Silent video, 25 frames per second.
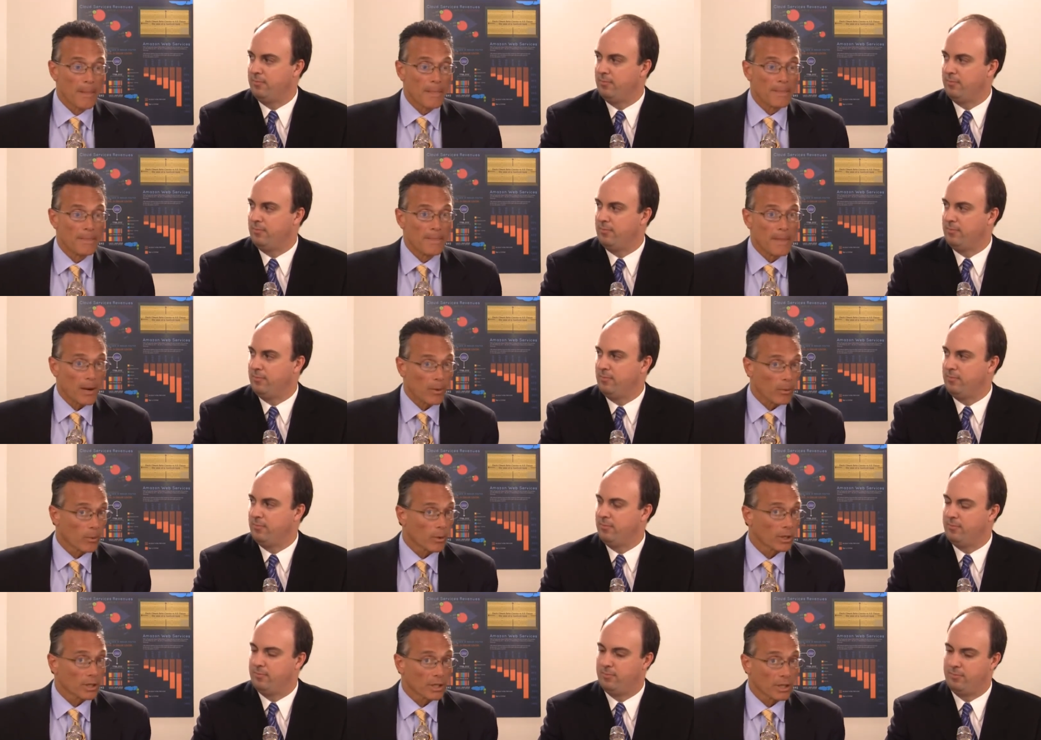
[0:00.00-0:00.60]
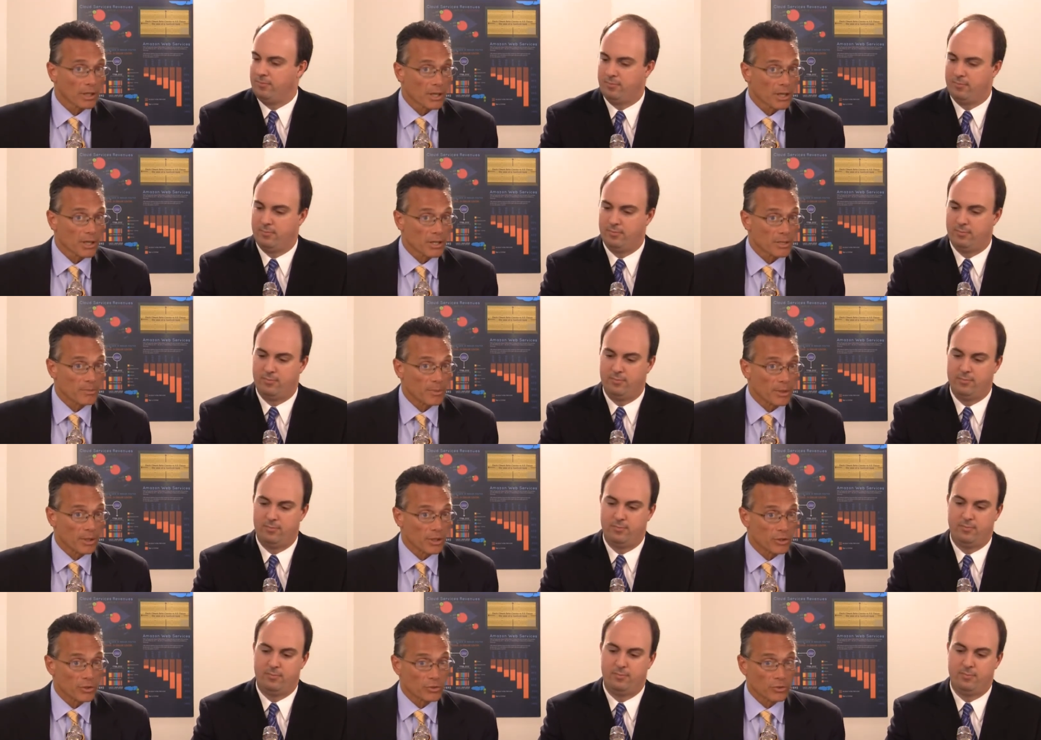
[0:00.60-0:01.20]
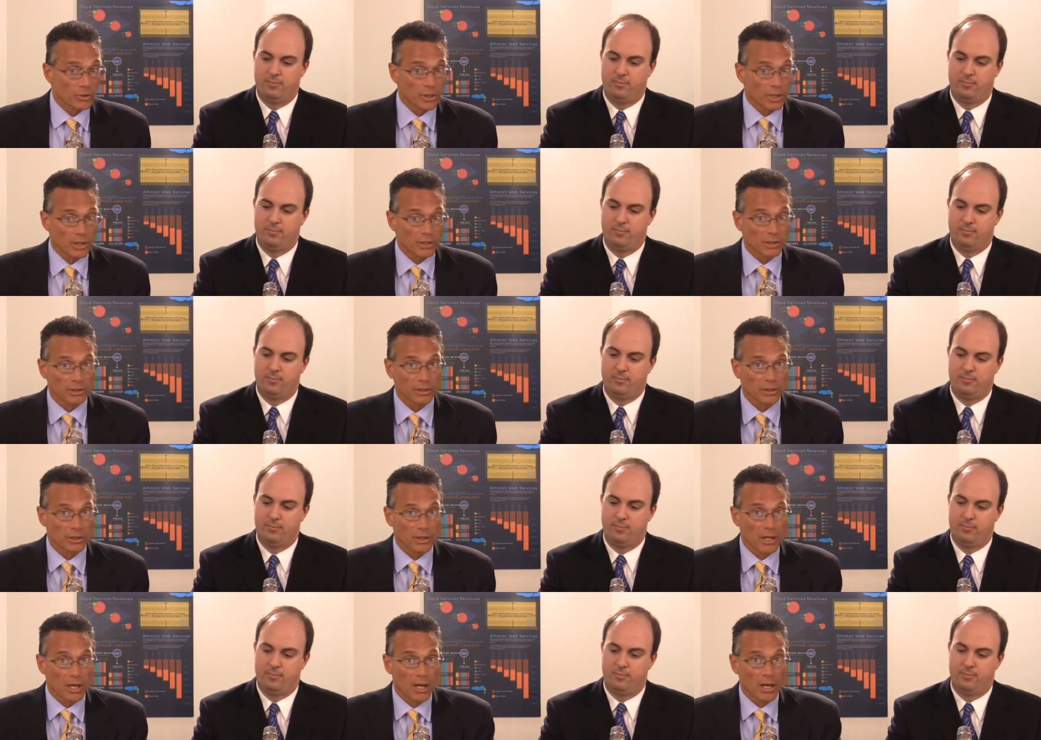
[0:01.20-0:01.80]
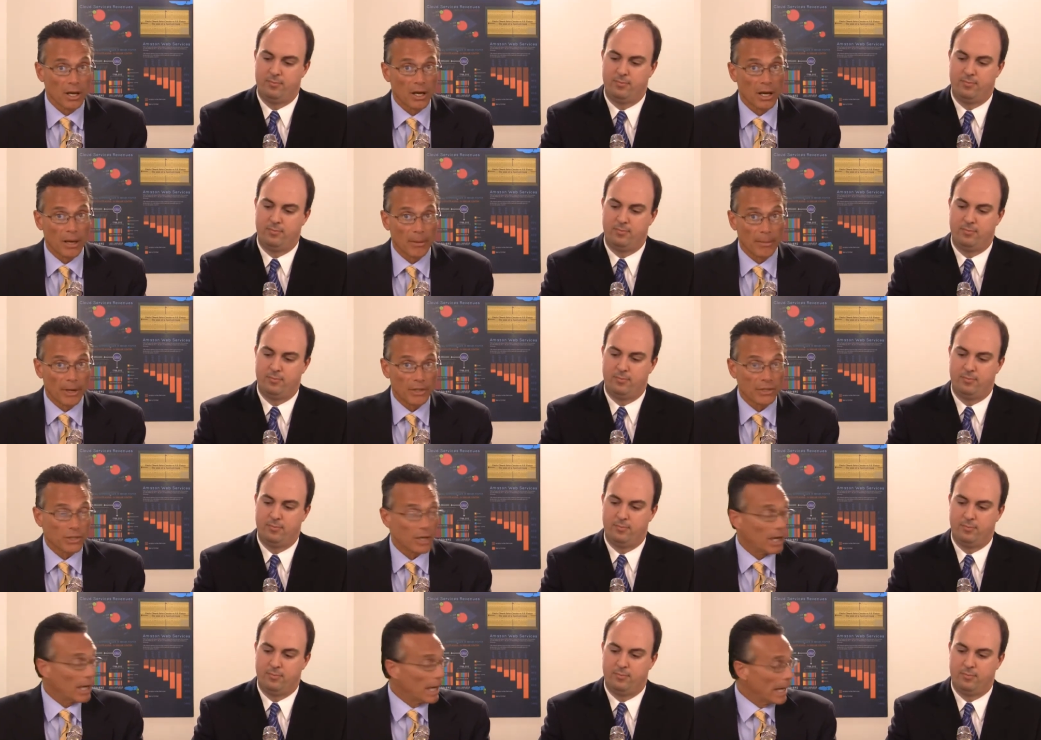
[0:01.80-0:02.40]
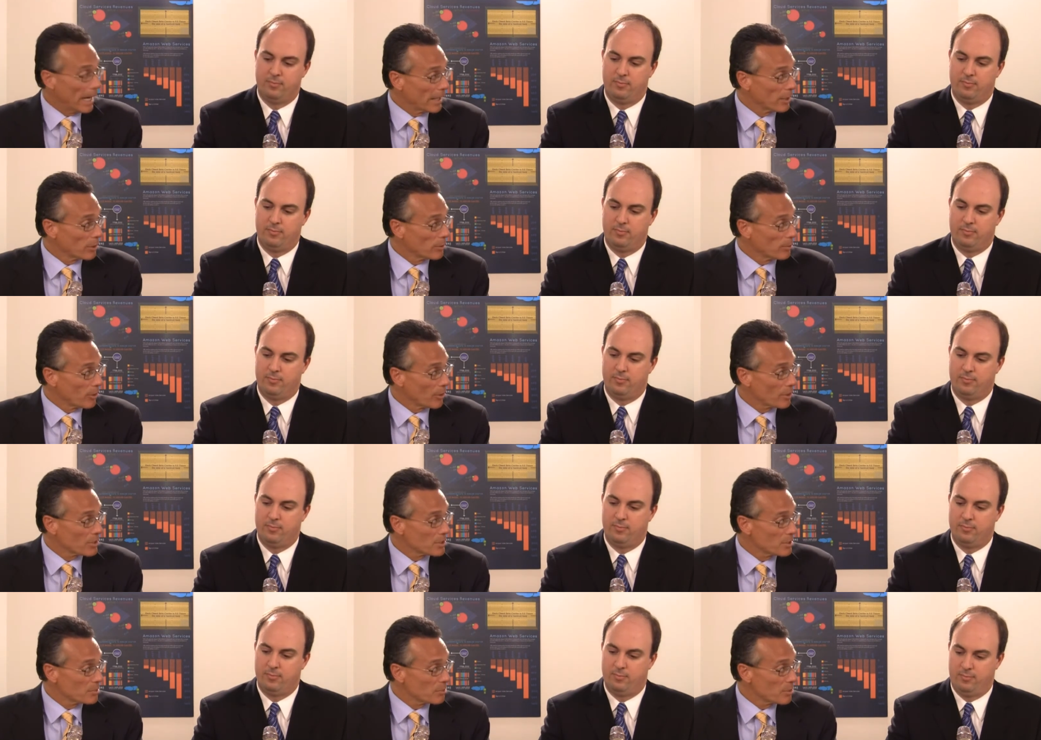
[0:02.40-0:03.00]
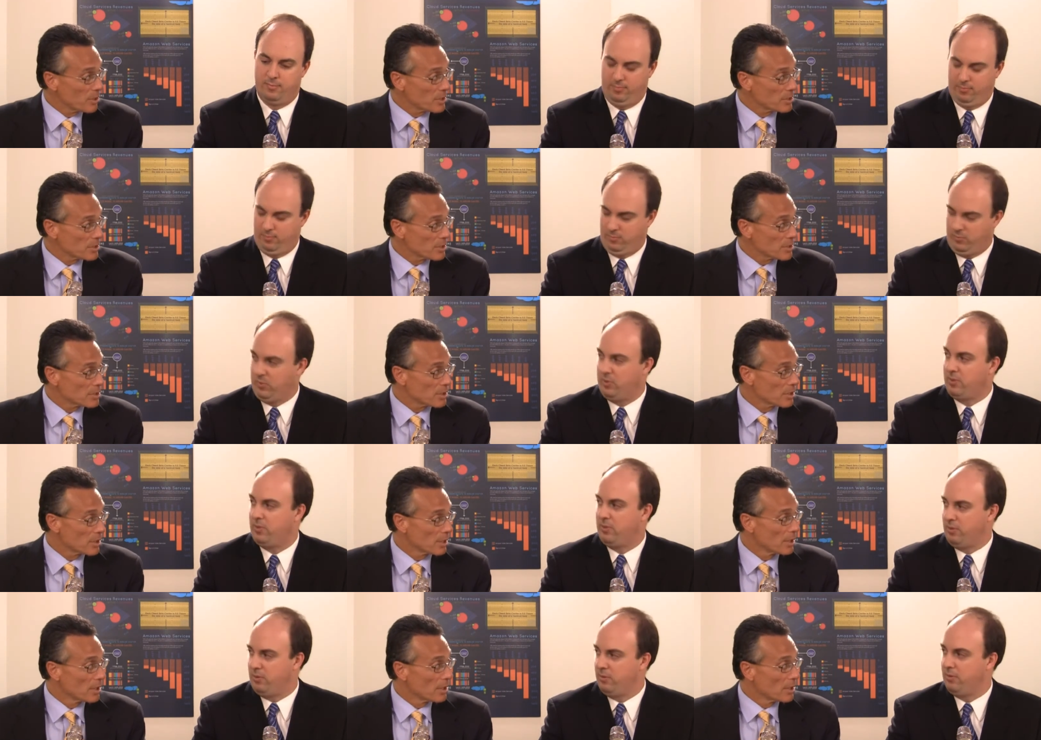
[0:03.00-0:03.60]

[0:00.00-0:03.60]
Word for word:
Speaker 1: Networking has been traditionally a much higher margin business